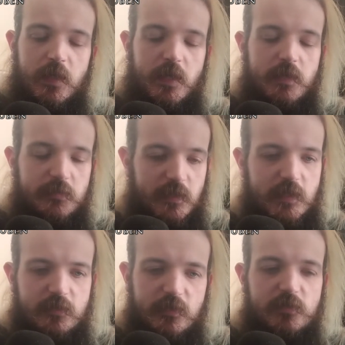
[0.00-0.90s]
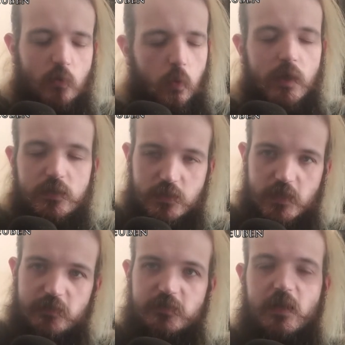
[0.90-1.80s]
it's easy, it's quite
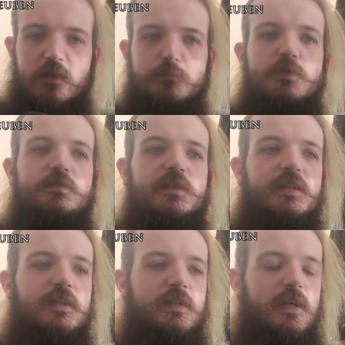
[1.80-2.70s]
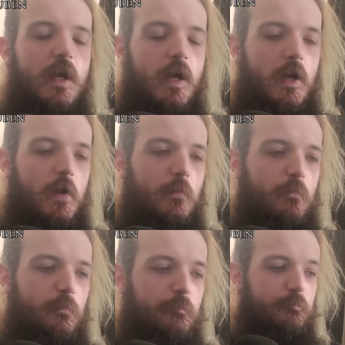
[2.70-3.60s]
cheesy sounding music,
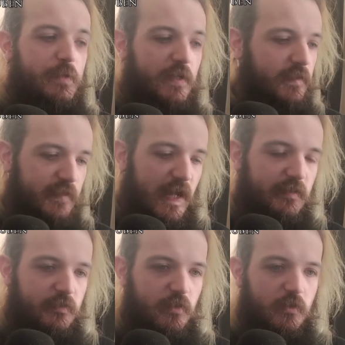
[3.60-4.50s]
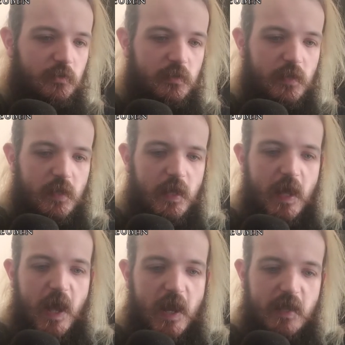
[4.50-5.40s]
um, because it has got
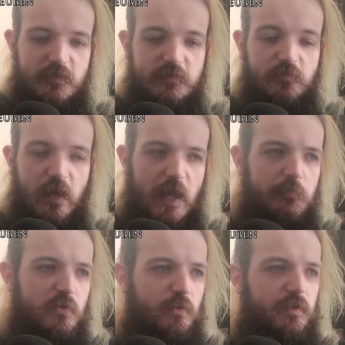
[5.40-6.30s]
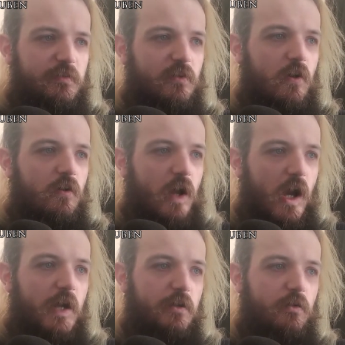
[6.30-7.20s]
an essence of glam to it. The song
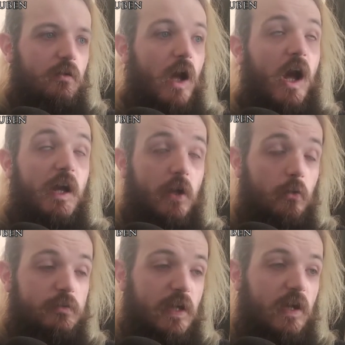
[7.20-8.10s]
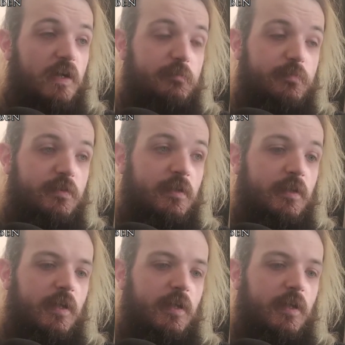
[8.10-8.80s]
High, High Old Times,